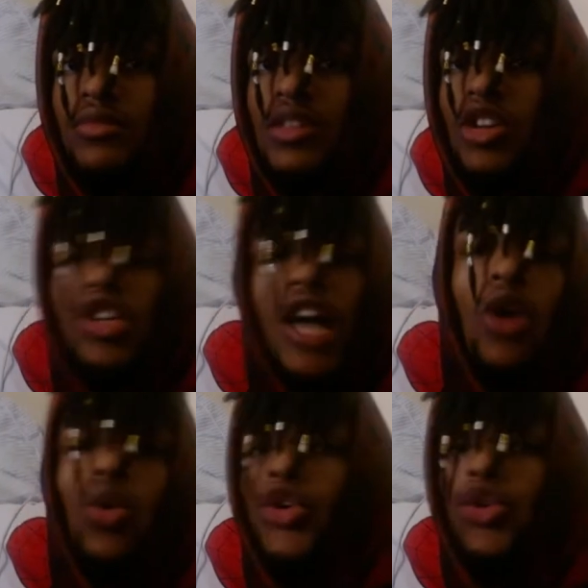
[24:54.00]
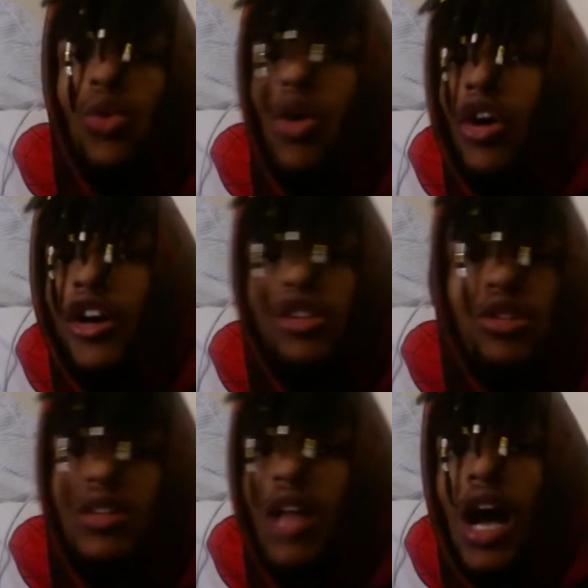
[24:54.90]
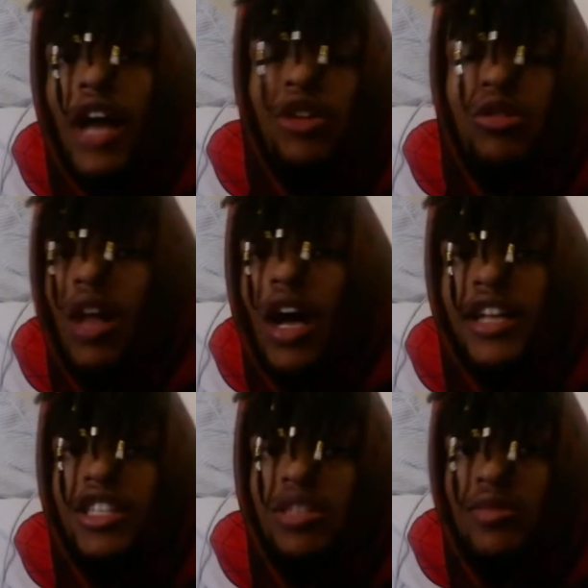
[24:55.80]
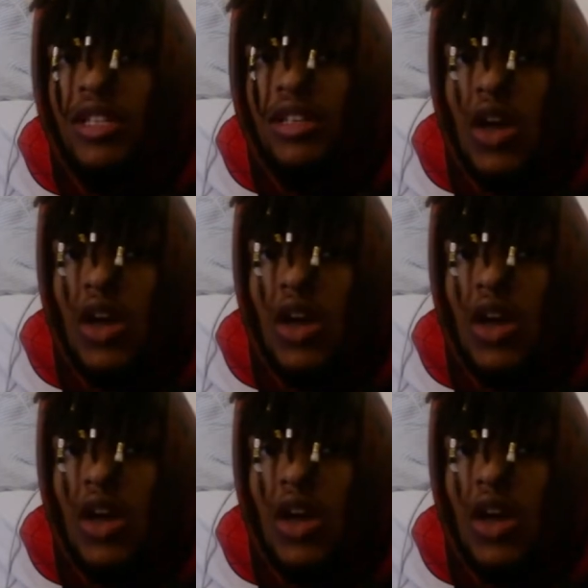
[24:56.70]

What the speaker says: You're not who you are. You're a lie. You're lying to me.